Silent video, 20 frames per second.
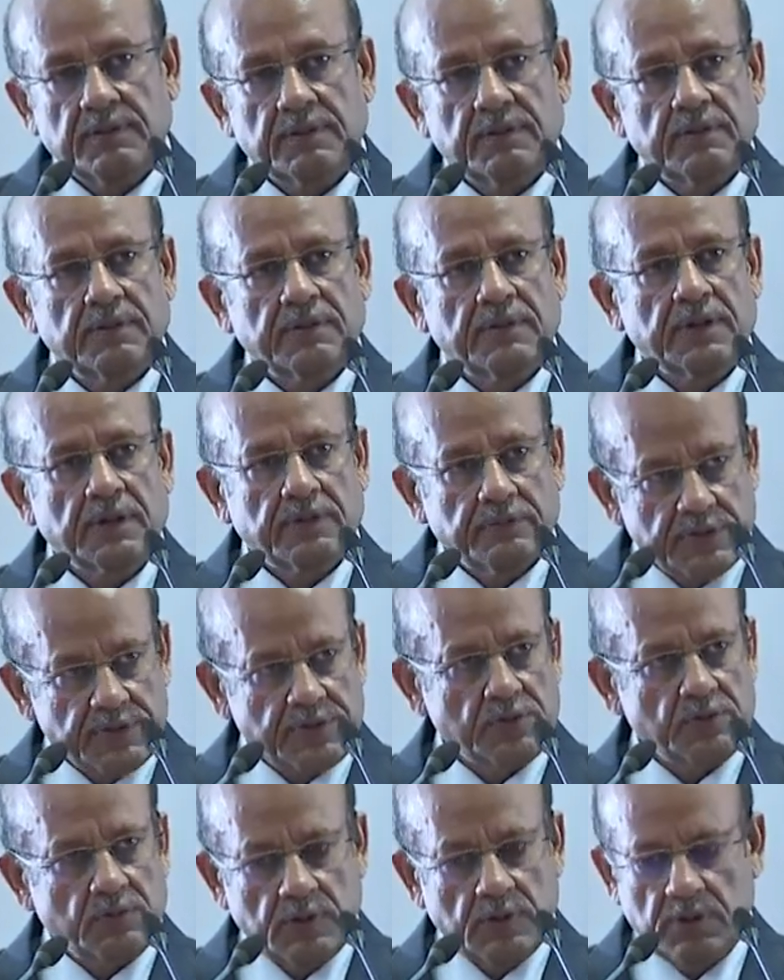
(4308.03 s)
request
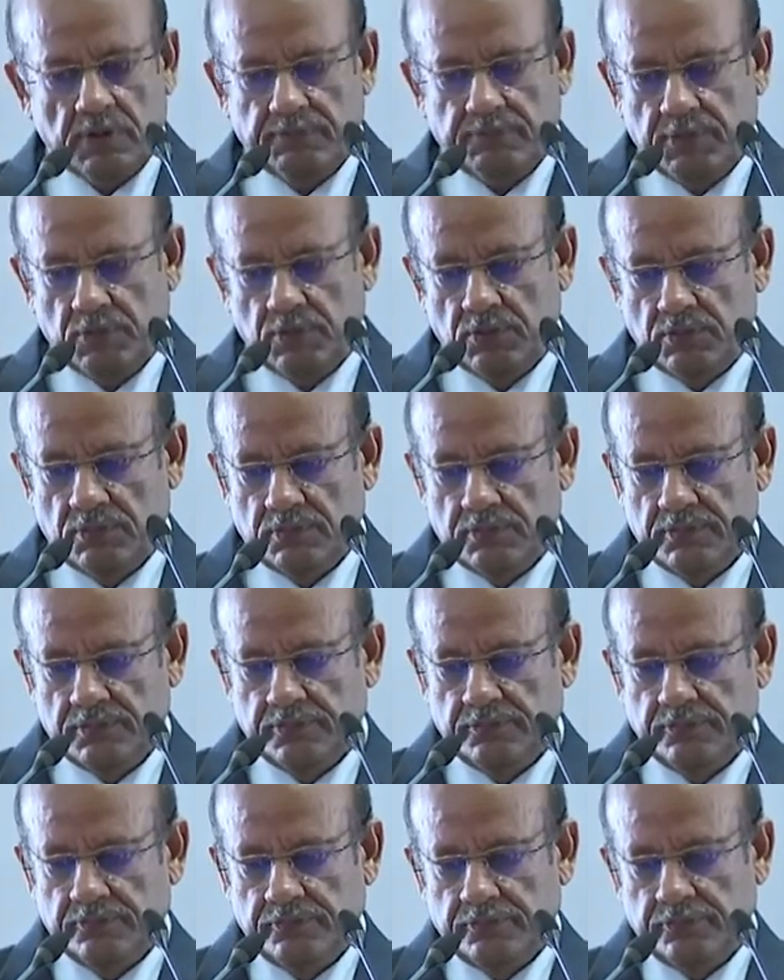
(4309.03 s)
to all of you
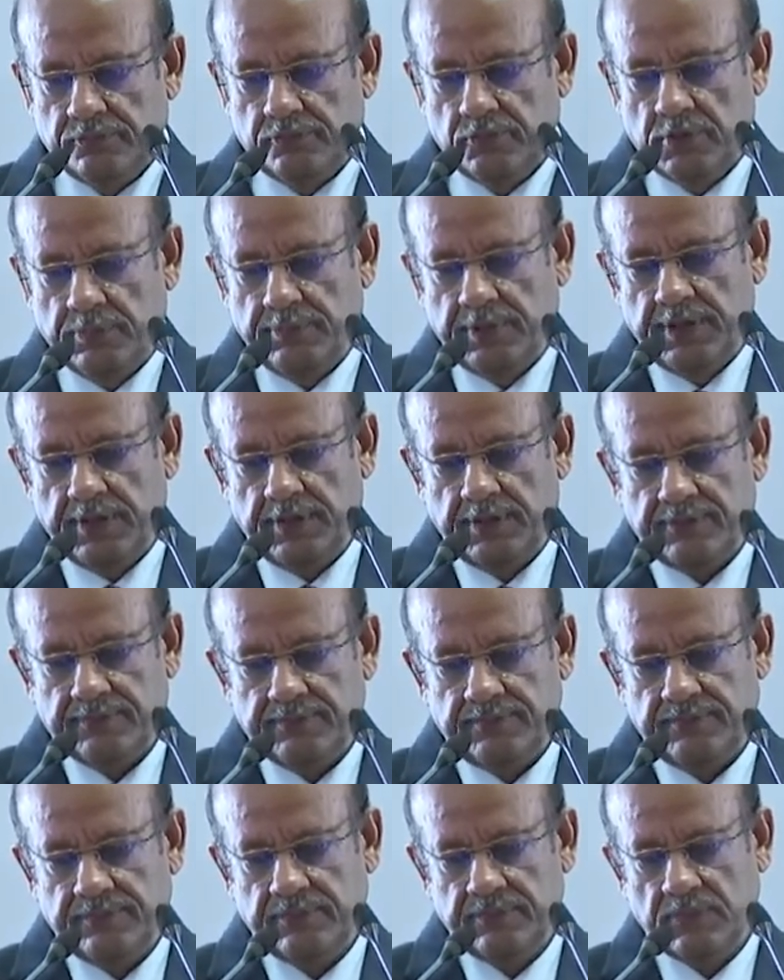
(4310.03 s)
would be
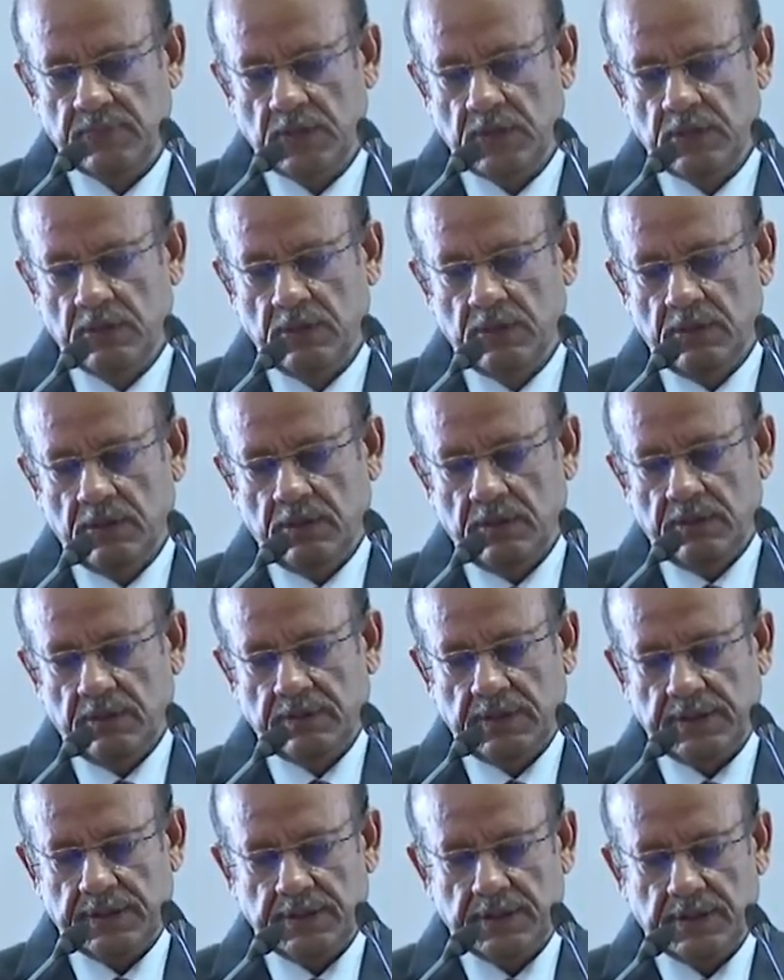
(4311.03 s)

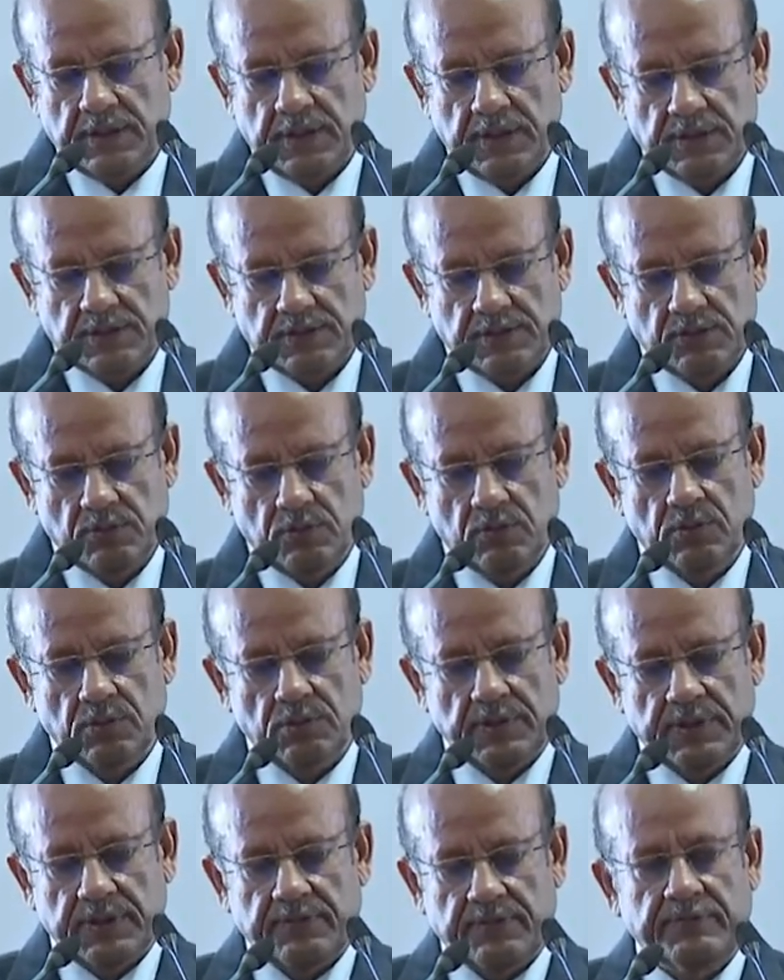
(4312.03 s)
that in case you go to
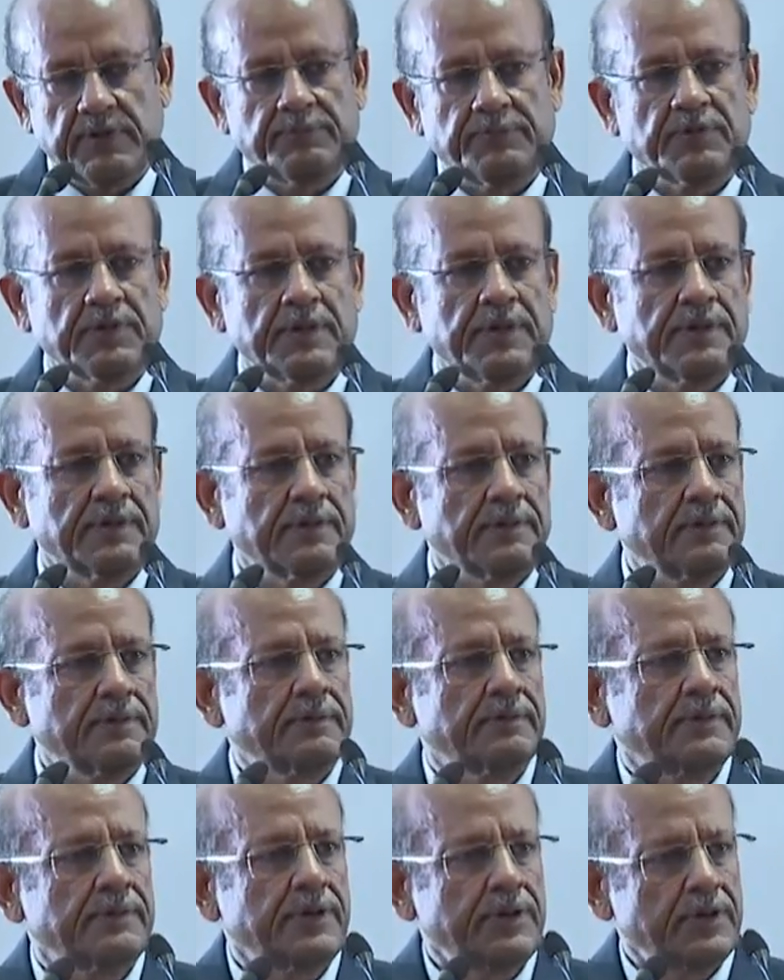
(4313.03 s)
that website
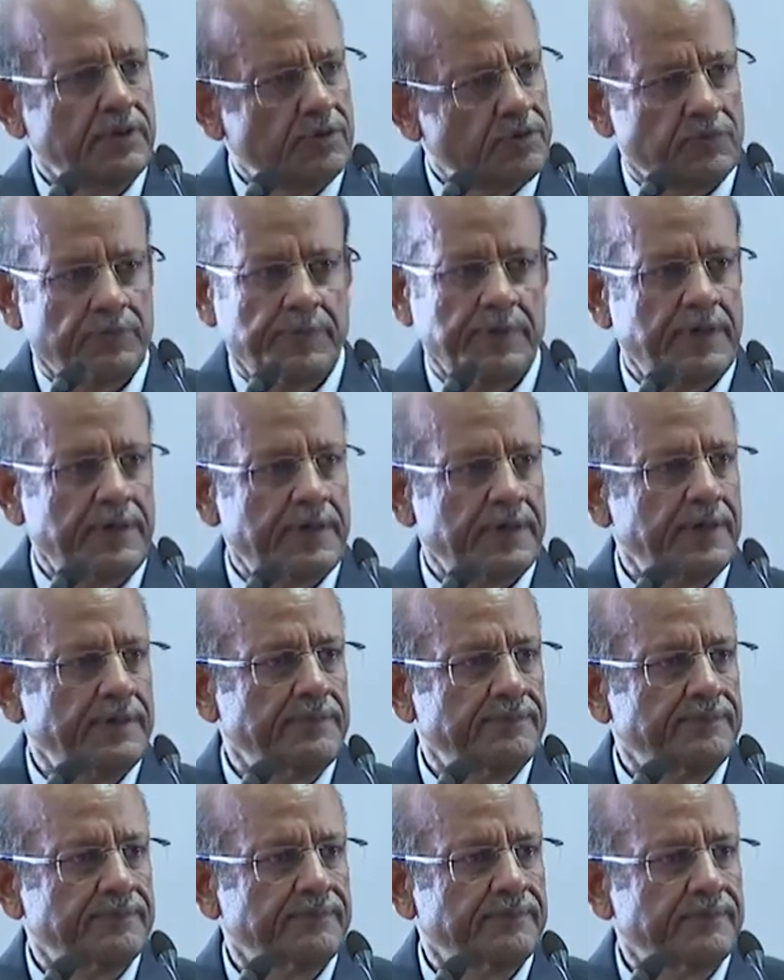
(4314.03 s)
in your spare time,
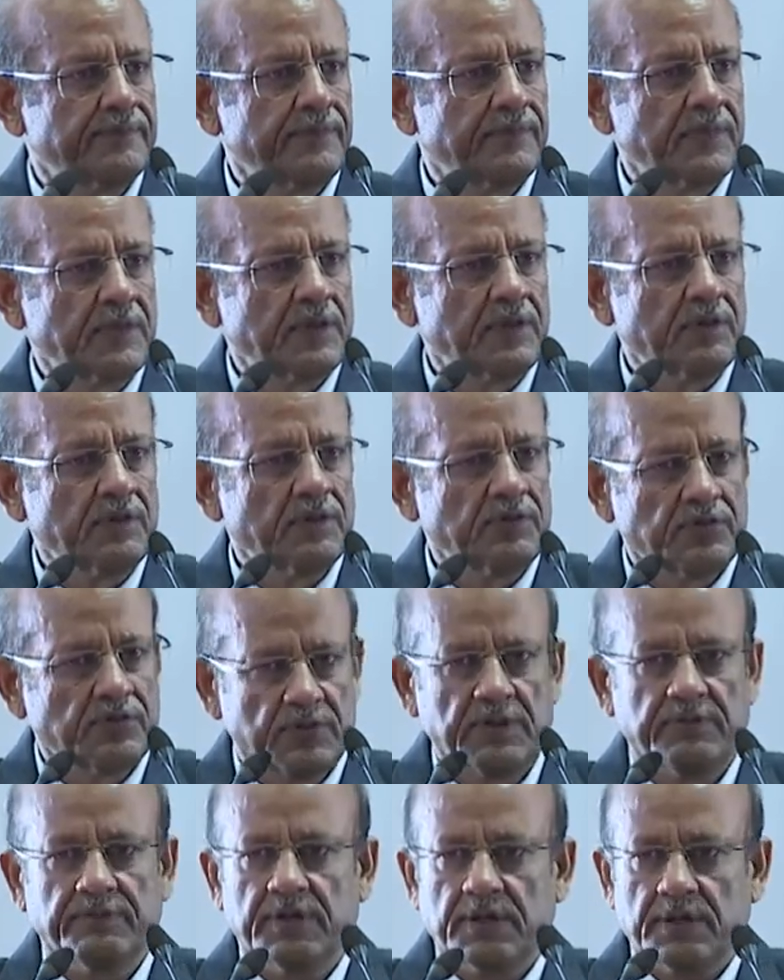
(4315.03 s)

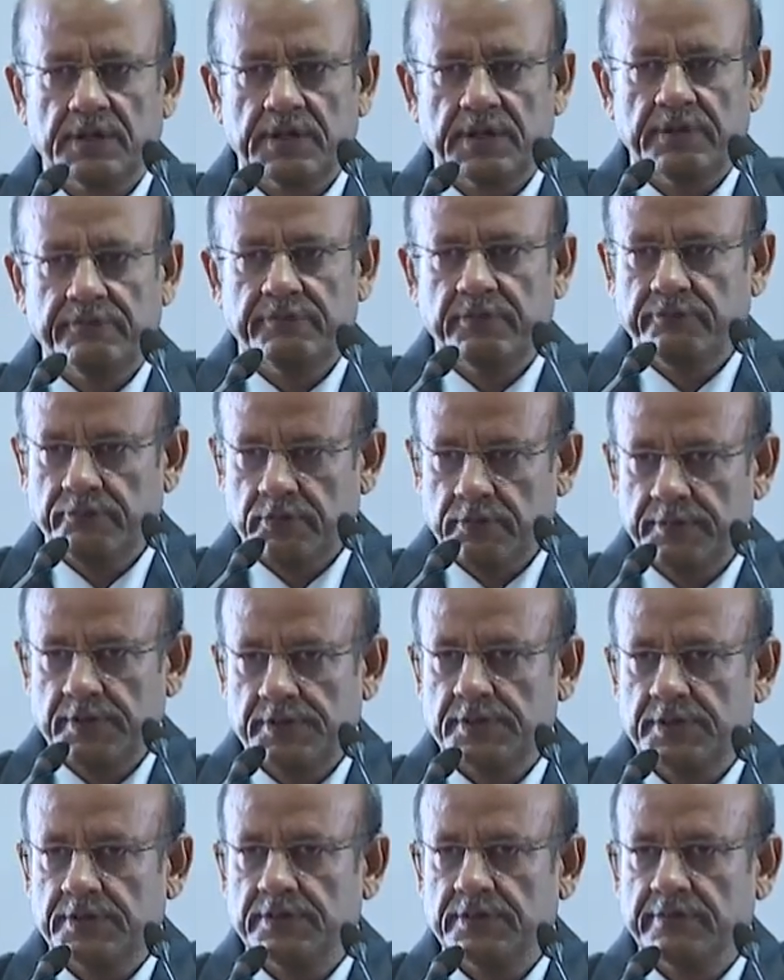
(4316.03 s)
see what kind of
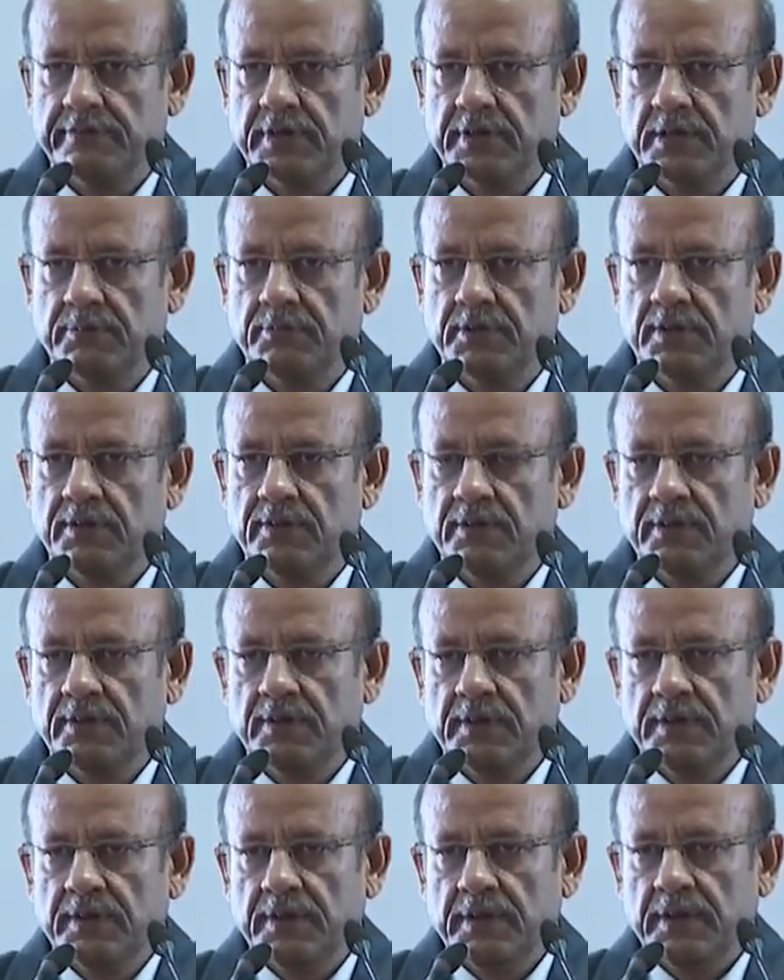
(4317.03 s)
information is available.
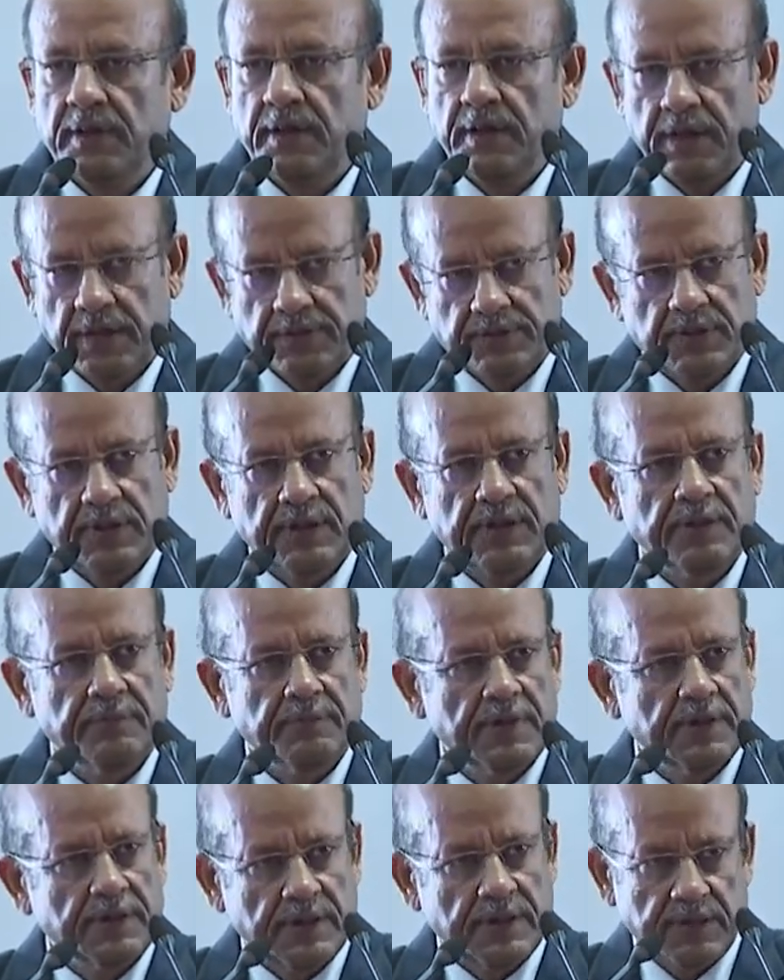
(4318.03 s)
And as a
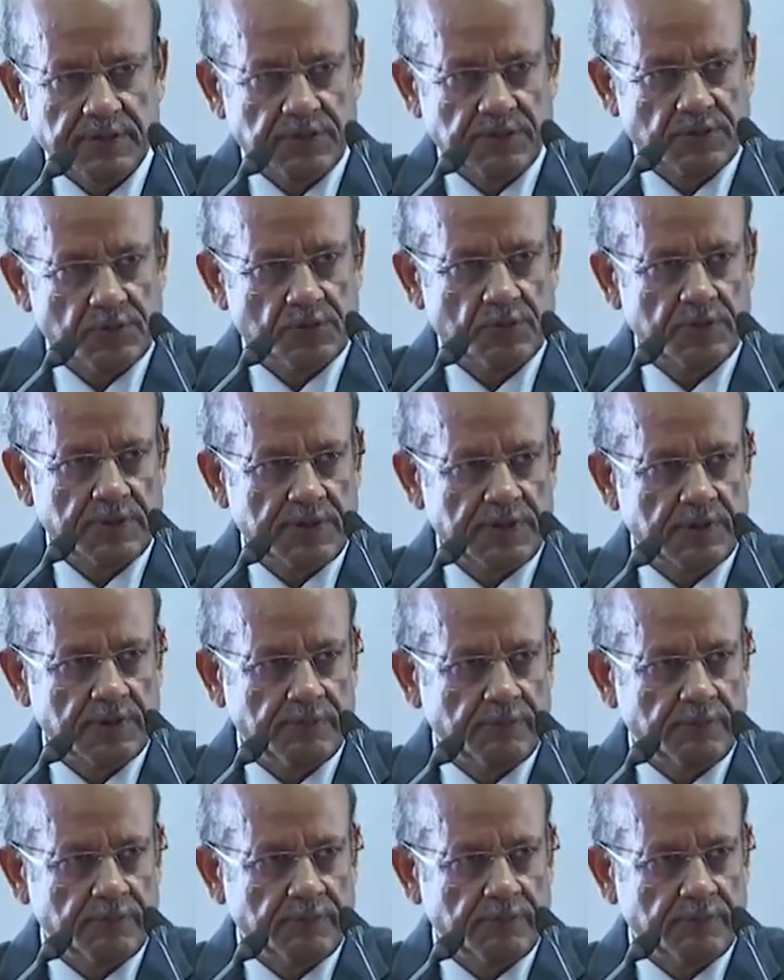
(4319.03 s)
layman, as a student of